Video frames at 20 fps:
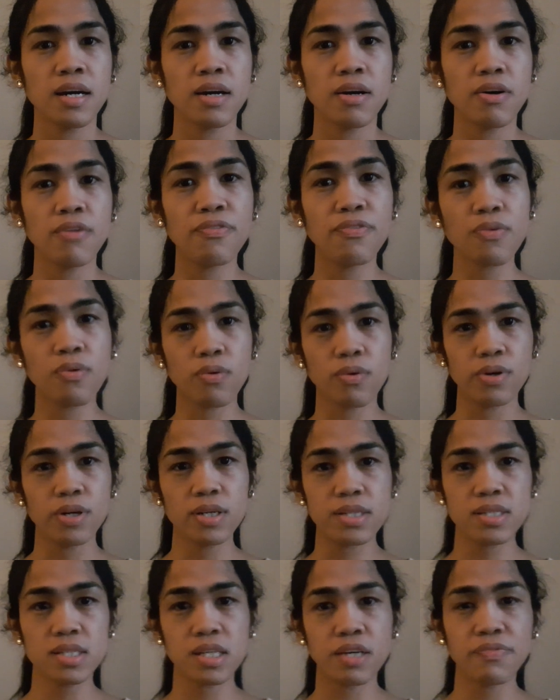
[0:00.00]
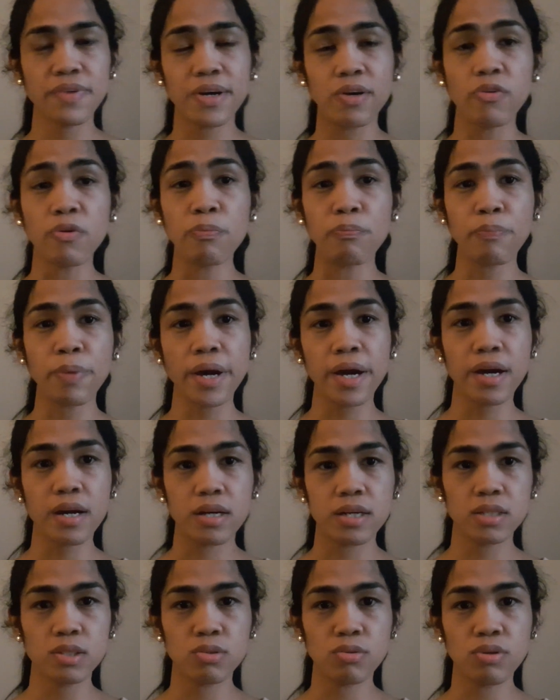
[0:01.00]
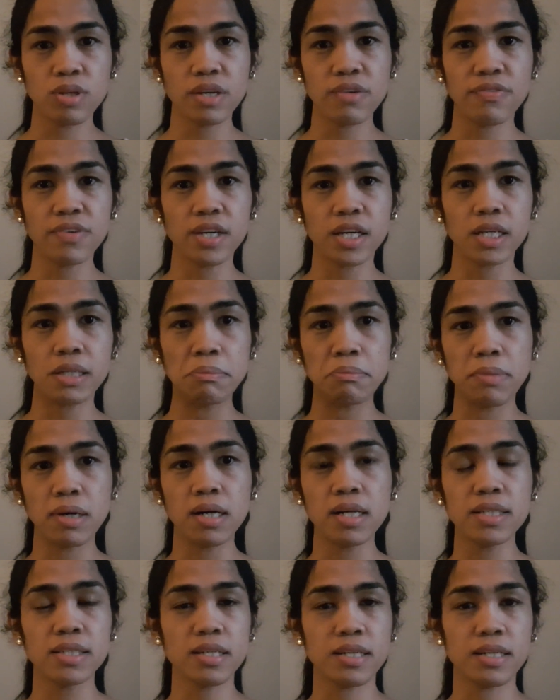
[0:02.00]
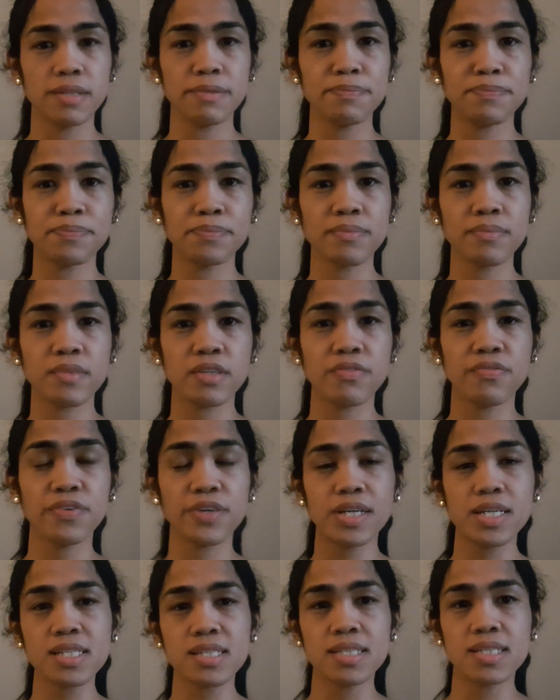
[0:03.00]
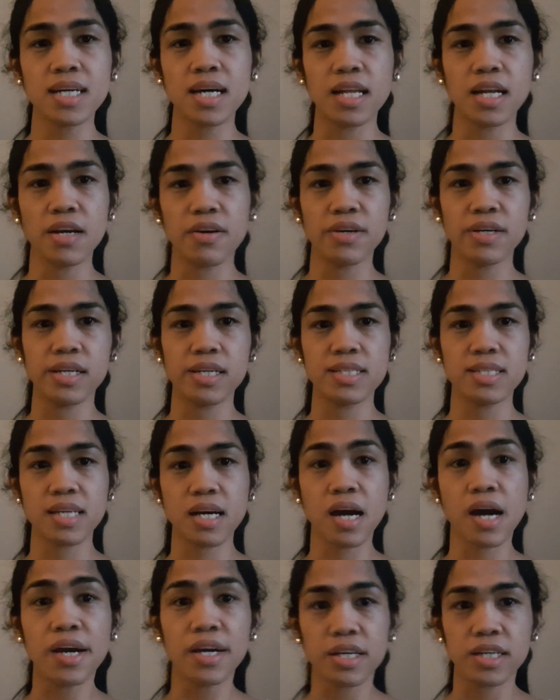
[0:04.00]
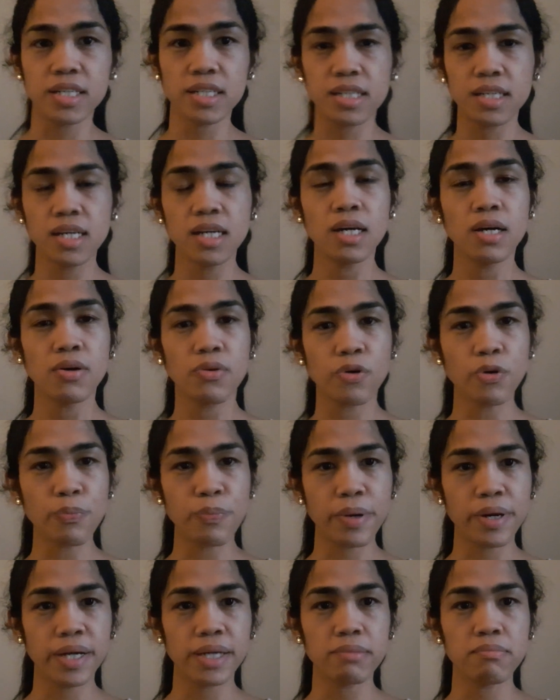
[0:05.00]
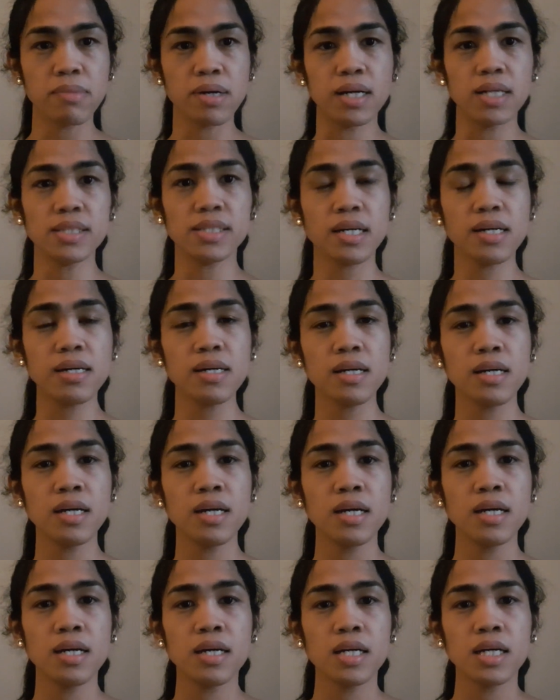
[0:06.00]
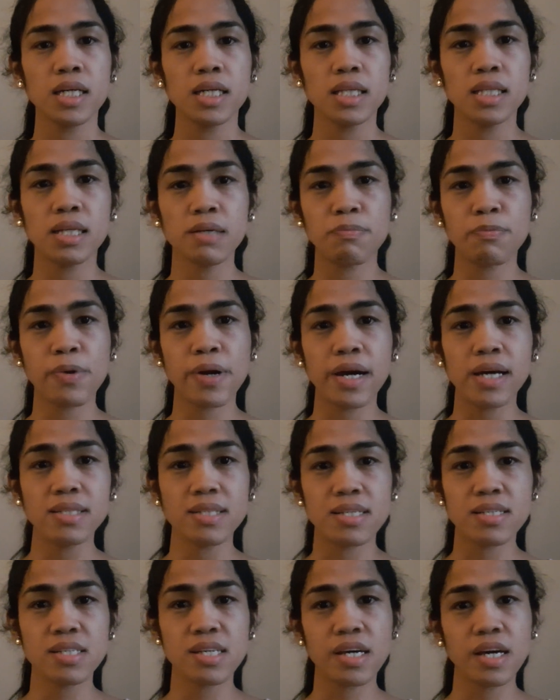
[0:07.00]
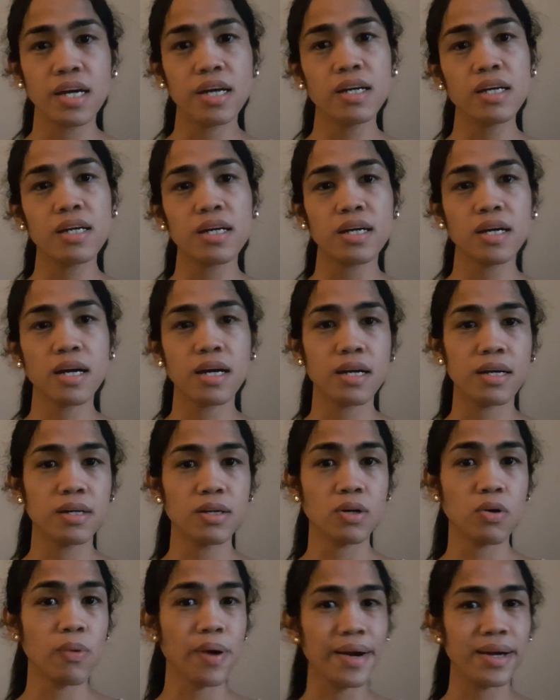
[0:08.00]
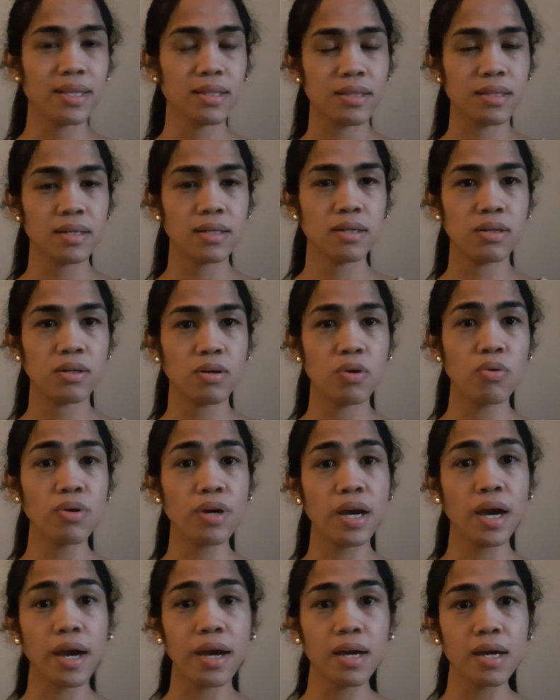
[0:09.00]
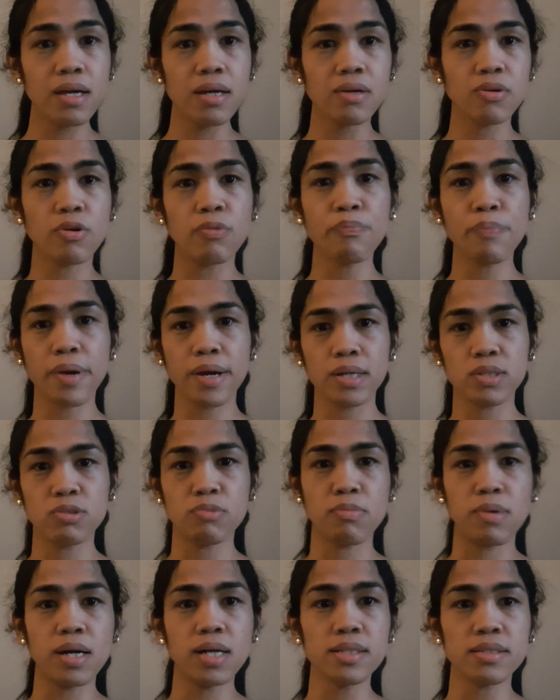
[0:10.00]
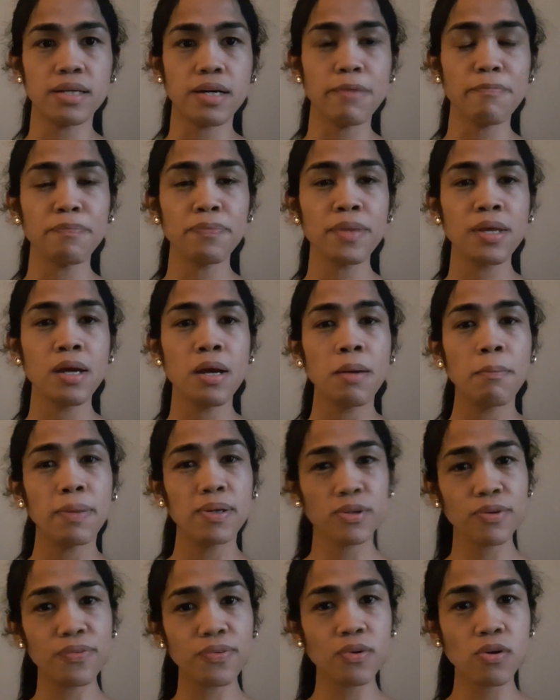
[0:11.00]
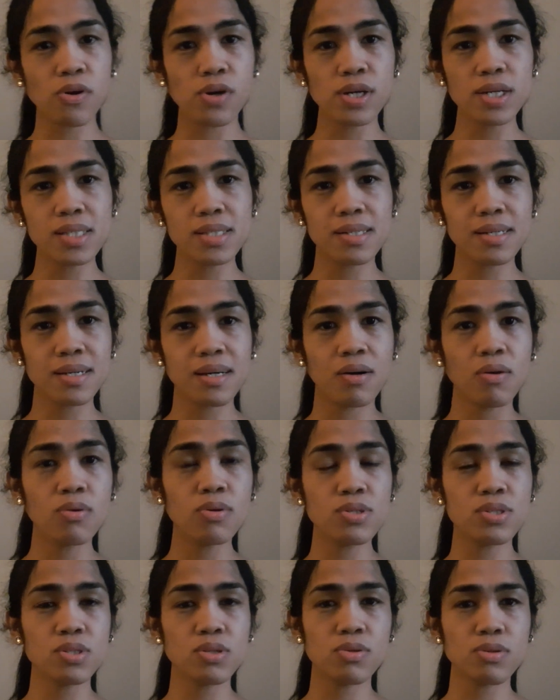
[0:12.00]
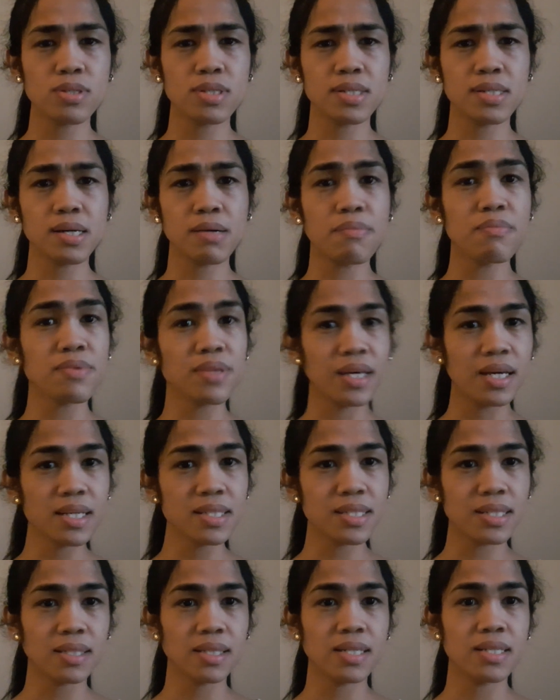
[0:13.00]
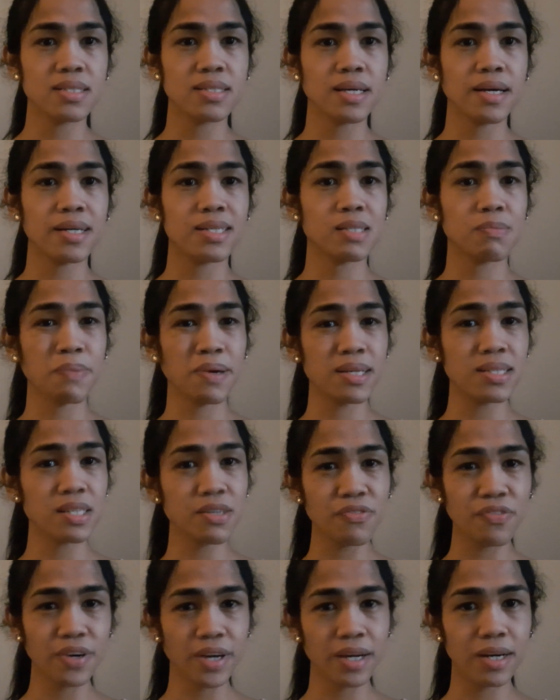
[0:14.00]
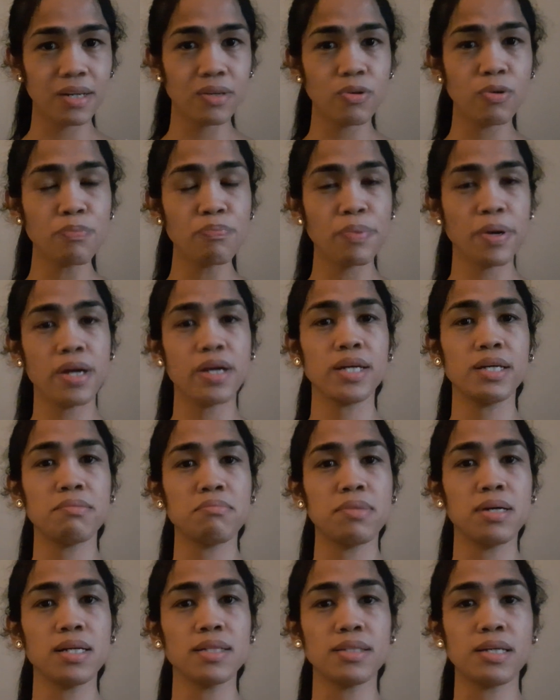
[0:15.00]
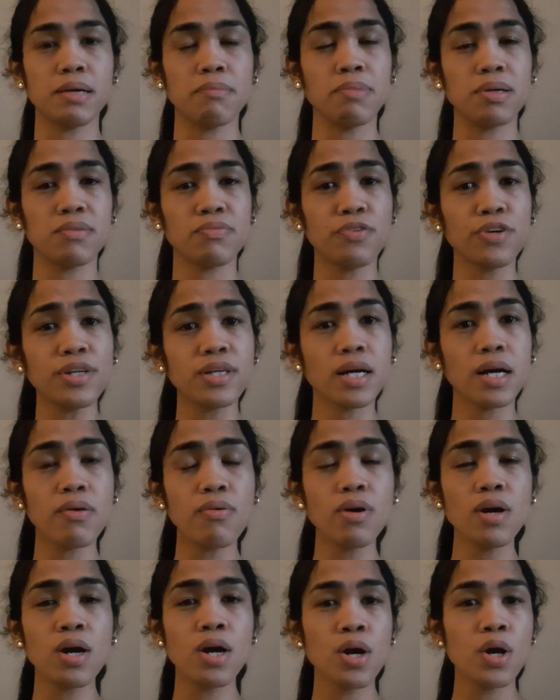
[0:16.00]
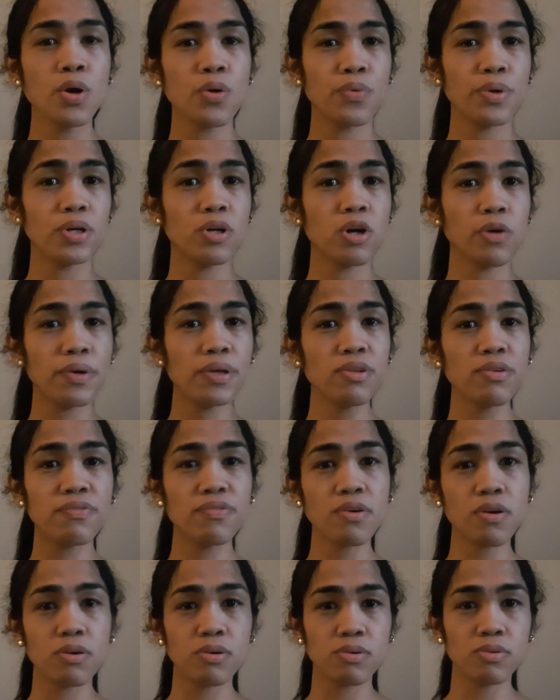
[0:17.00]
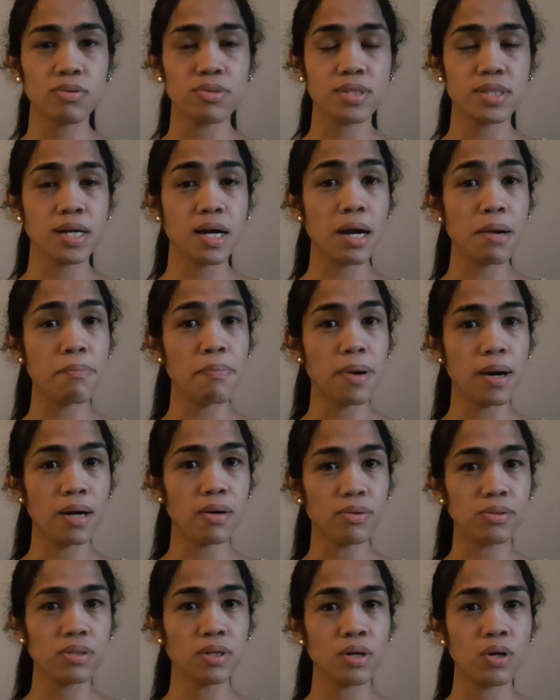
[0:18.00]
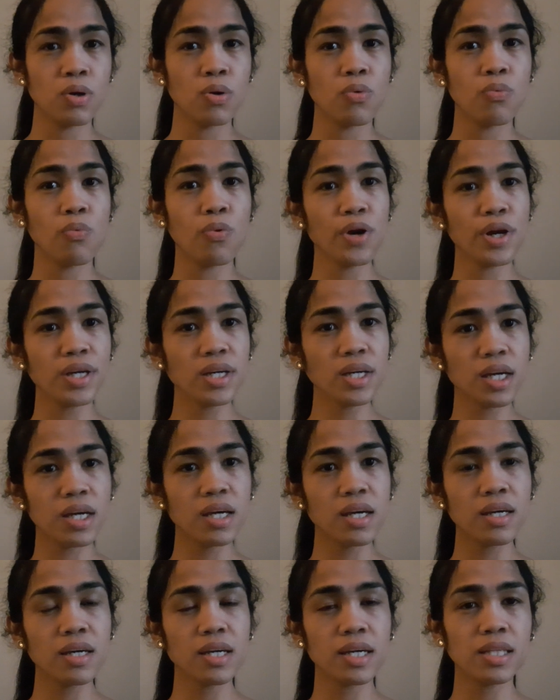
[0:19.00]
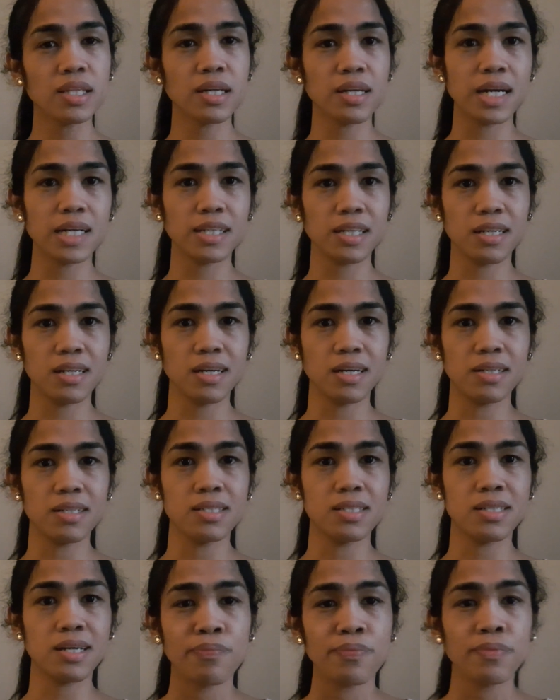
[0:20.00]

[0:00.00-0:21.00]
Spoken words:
of course if I compare to living in Malta, first the salary is higher compared in Malta. The prices here are quite okay compared to Malta. But of course, there are also some things that is expensive here compared in Malta. But for now, we're going to focus about working in the Netherlands